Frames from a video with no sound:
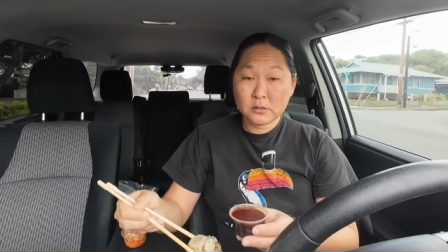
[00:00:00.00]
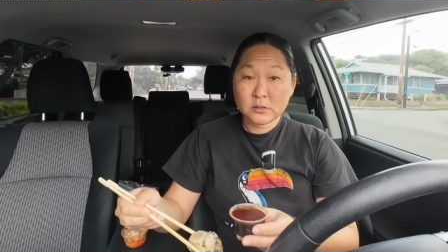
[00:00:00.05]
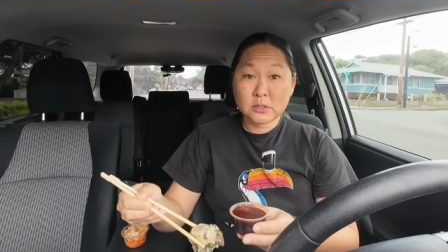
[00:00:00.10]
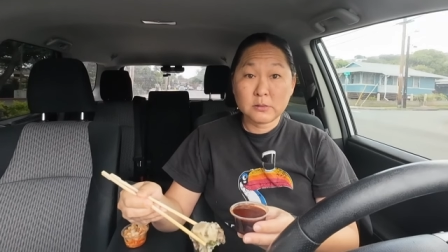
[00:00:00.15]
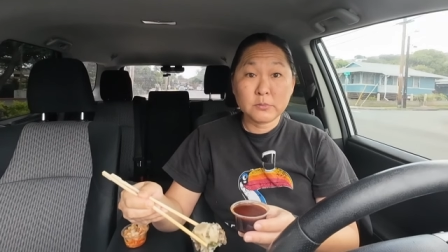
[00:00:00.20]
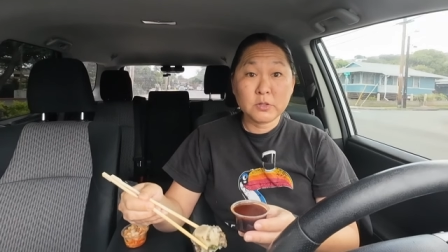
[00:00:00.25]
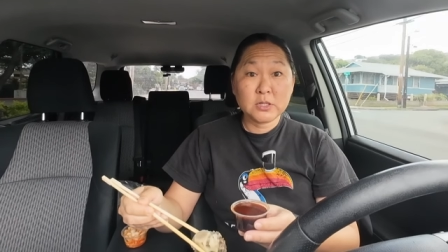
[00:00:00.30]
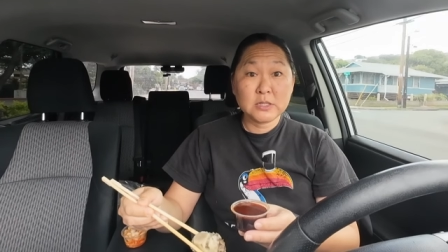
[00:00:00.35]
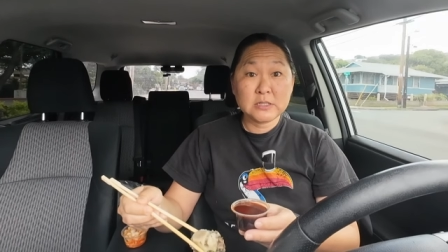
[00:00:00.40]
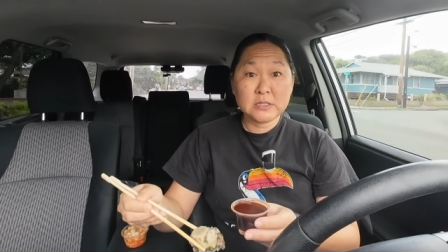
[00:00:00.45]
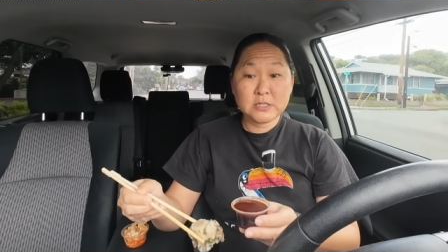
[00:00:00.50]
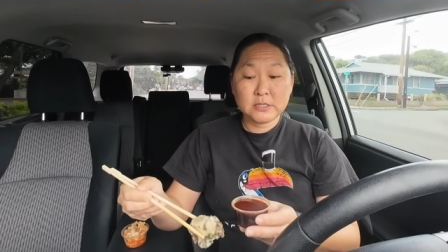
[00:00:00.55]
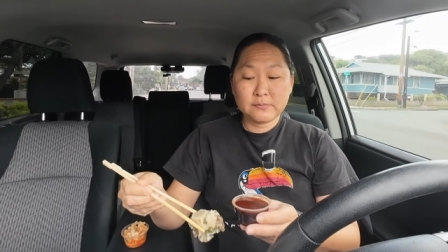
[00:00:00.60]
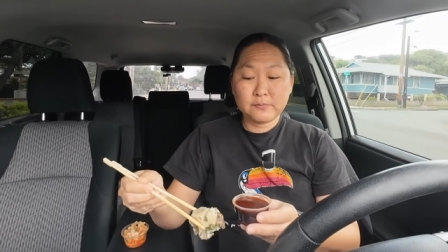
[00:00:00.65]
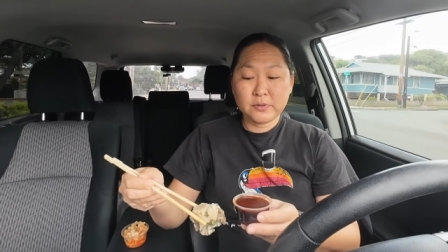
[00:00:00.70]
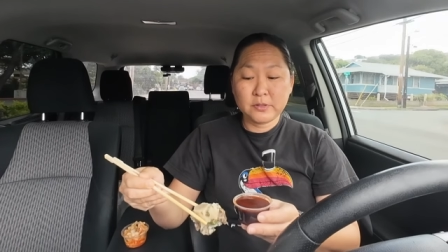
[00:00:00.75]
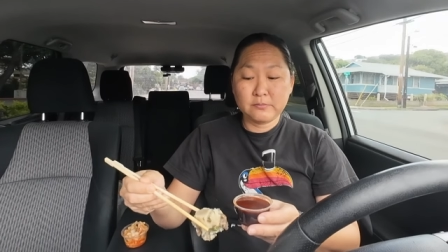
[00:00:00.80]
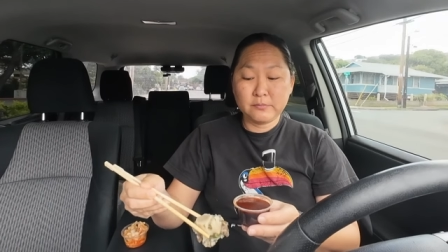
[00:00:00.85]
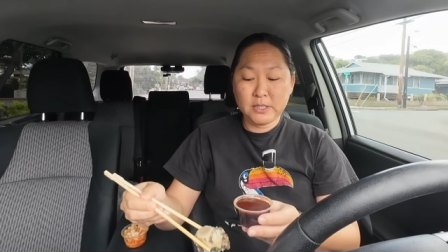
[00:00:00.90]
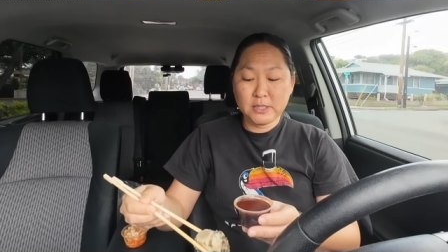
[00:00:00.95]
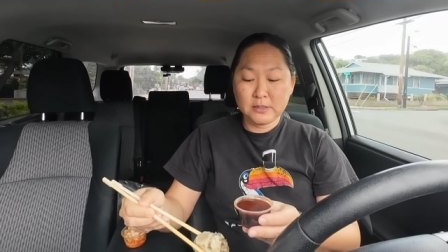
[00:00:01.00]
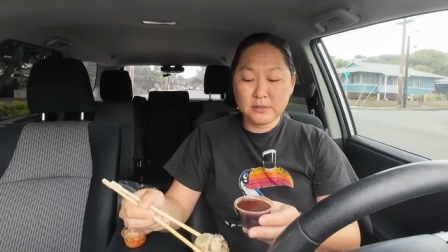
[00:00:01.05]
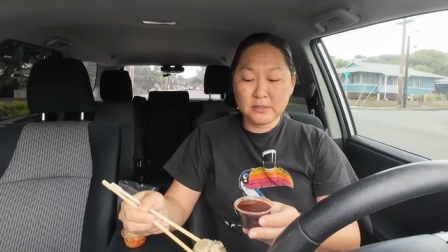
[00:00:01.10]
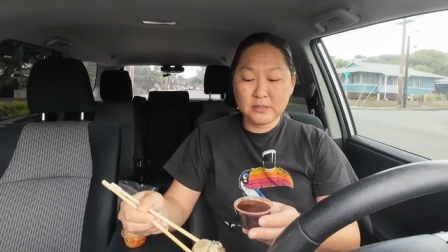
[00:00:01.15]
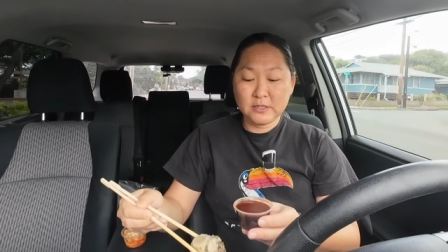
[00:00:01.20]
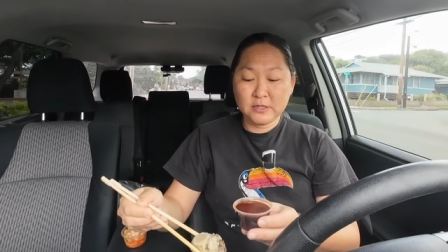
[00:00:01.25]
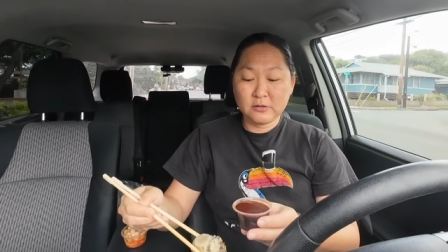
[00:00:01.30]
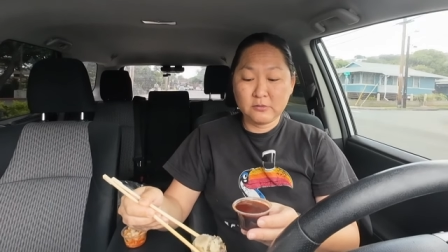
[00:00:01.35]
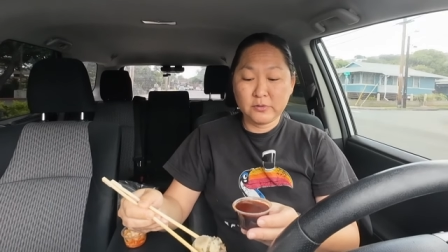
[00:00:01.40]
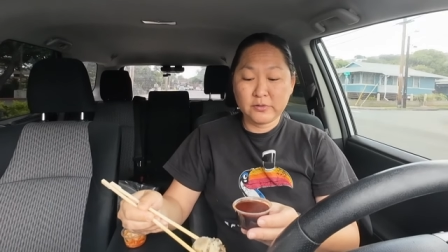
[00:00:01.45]
So I'm going to dip the meat
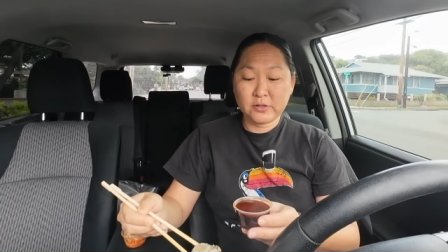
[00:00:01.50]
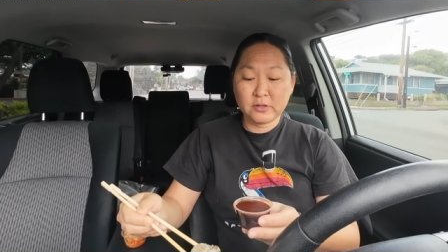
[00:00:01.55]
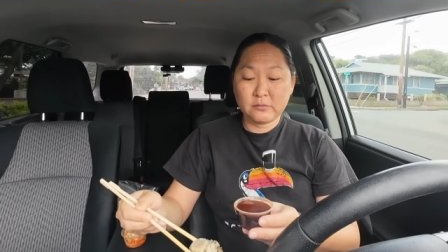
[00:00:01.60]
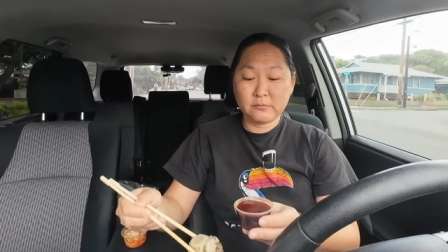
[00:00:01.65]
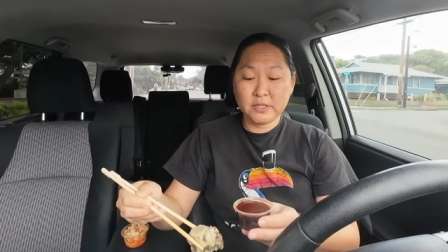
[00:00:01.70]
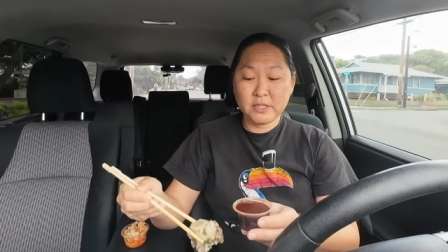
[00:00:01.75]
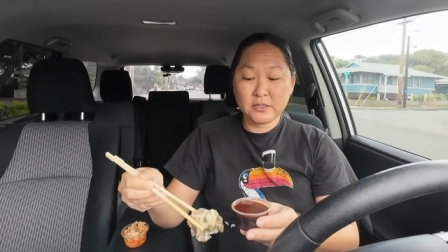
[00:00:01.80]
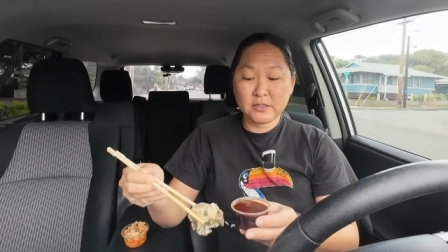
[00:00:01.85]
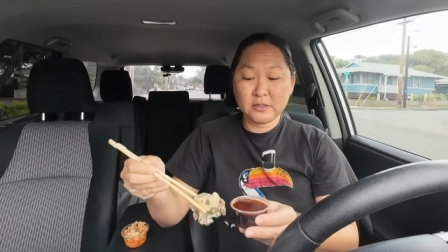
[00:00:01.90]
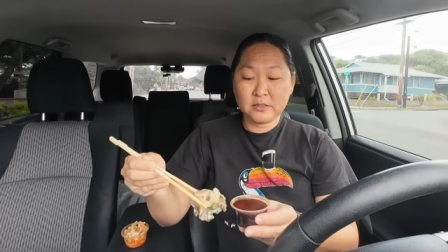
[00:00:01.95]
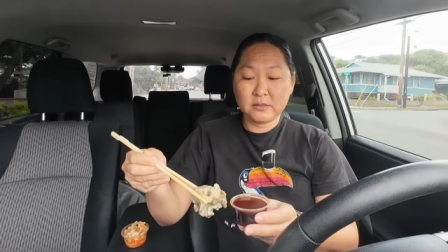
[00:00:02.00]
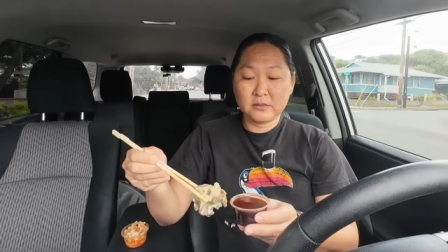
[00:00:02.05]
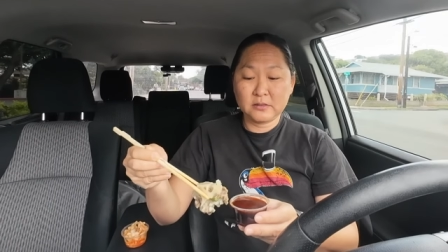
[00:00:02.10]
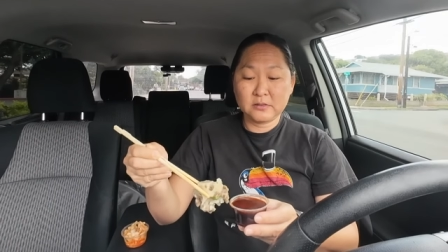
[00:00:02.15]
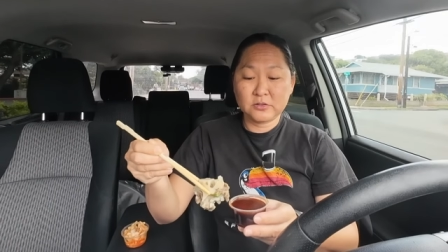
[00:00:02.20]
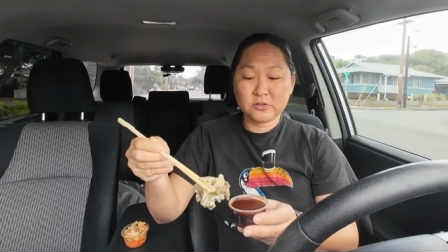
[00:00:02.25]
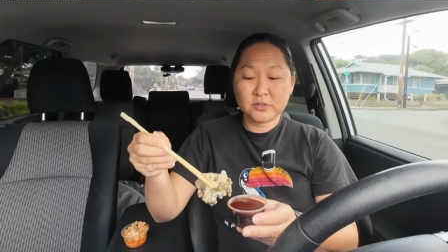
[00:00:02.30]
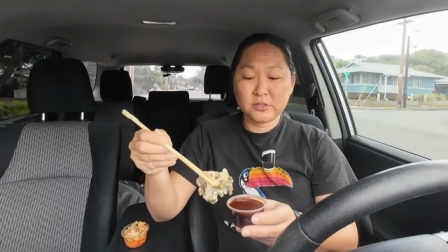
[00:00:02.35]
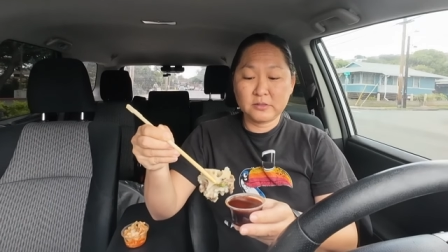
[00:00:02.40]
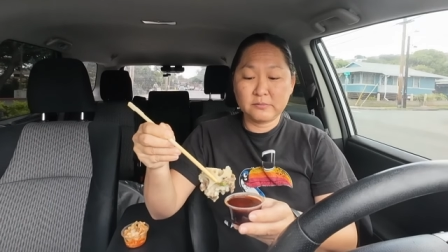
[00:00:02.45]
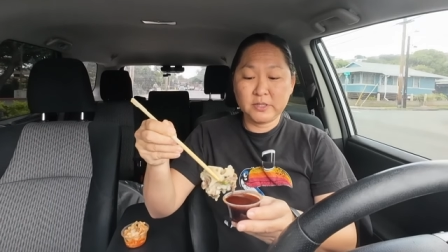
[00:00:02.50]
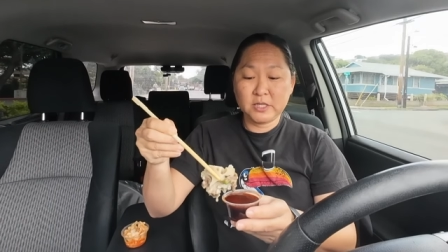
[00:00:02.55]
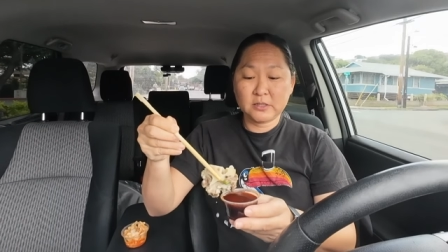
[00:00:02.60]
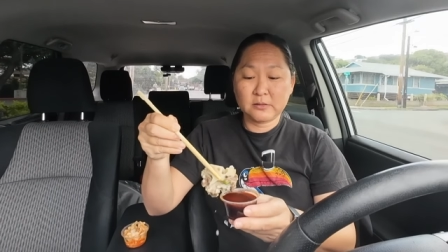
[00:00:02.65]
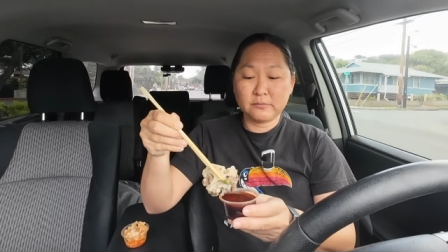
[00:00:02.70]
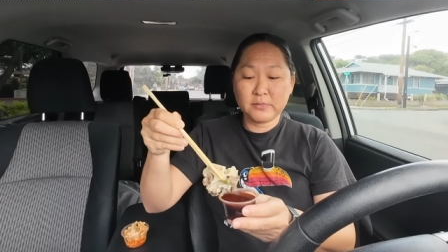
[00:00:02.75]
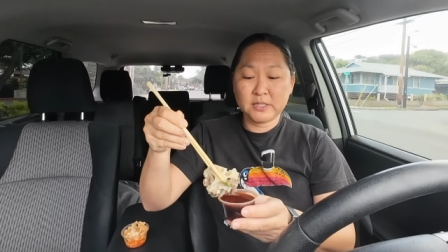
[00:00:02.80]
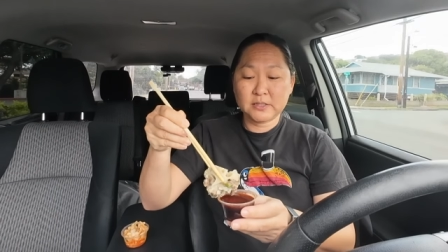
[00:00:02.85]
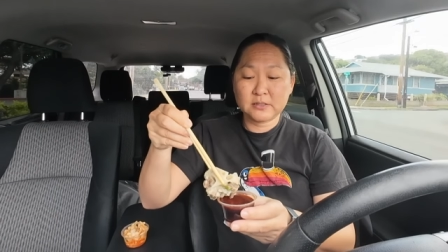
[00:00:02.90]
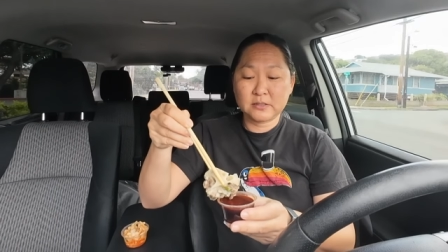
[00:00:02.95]
in here without making trying to
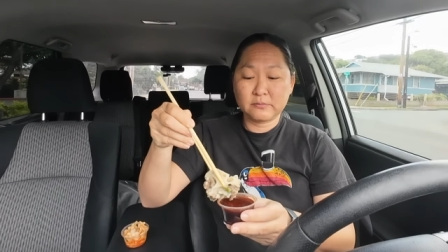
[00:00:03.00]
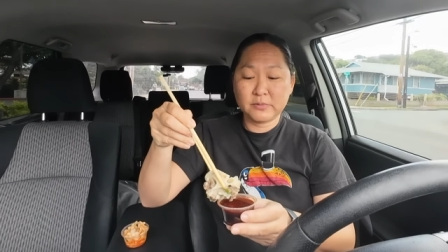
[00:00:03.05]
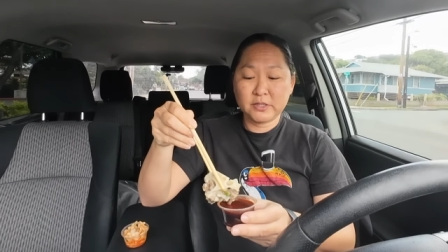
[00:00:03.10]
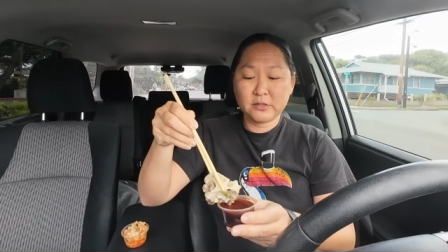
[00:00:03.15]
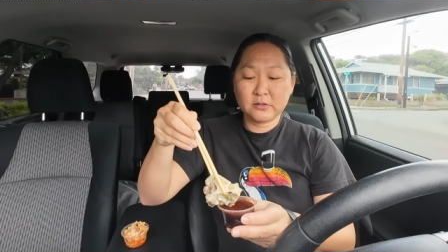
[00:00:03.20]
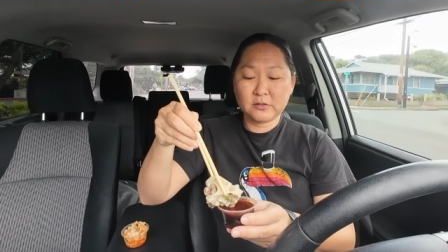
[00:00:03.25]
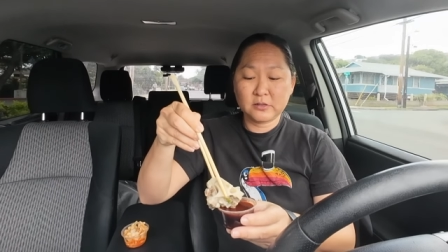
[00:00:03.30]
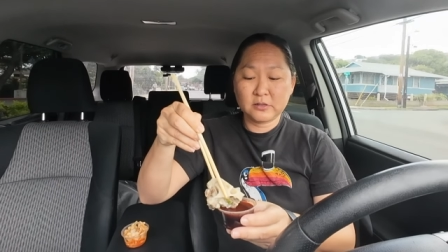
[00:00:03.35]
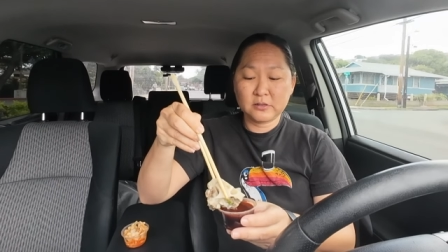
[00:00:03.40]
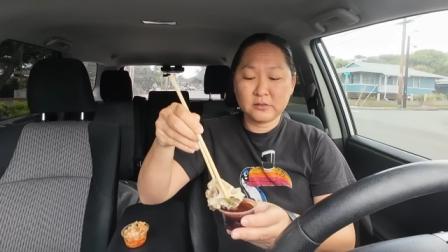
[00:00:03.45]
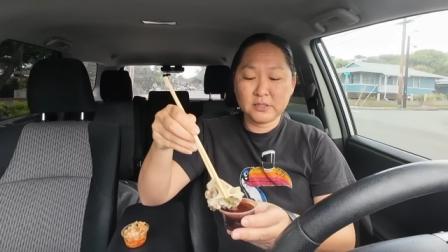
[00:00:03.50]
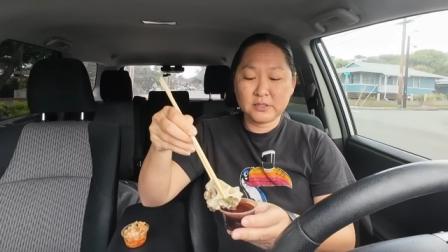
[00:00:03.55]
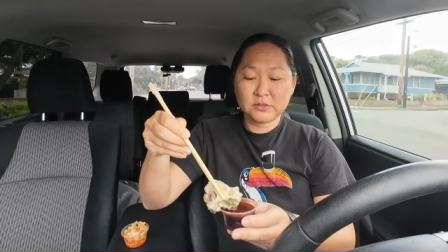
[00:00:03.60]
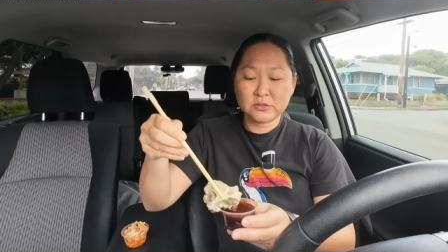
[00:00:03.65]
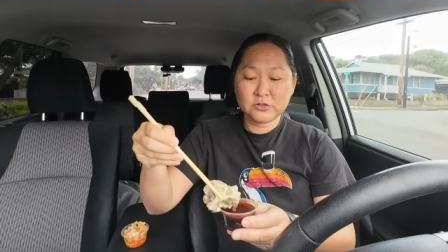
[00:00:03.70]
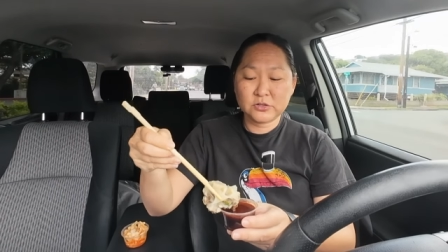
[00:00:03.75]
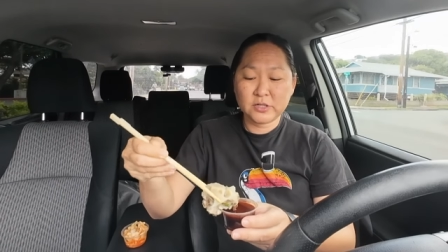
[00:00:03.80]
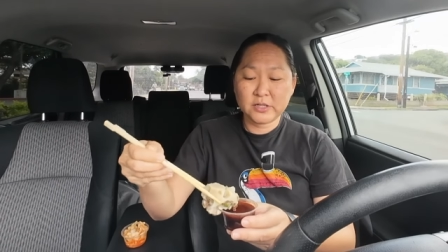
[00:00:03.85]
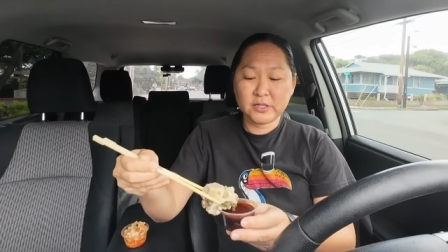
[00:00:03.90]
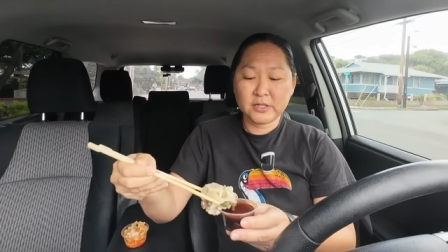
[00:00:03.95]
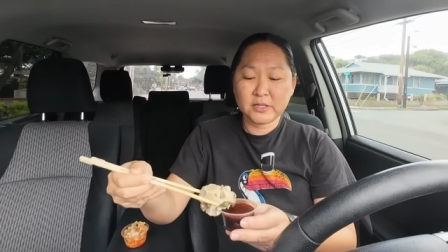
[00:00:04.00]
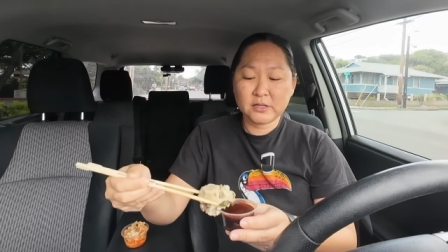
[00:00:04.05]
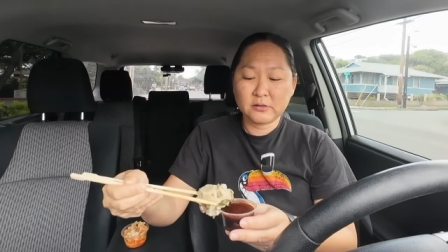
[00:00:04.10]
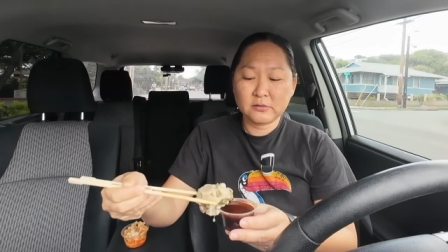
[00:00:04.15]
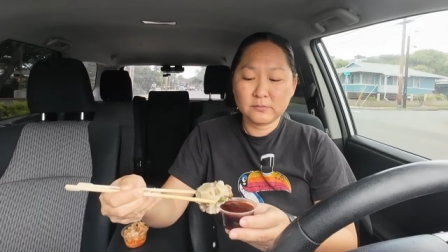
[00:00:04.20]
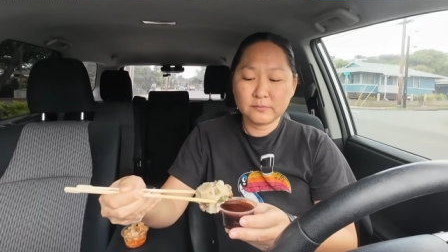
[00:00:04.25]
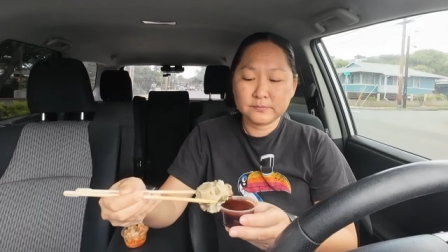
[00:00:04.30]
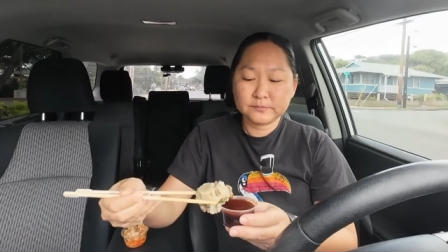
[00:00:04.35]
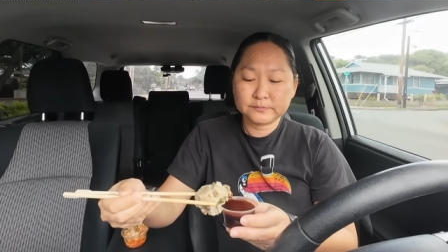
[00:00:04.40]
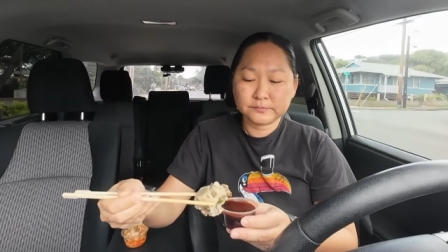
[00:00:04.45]
make a mess in my car. Let's try it
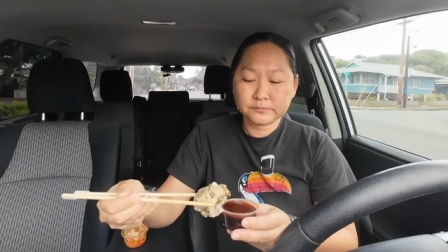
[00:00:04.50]
out.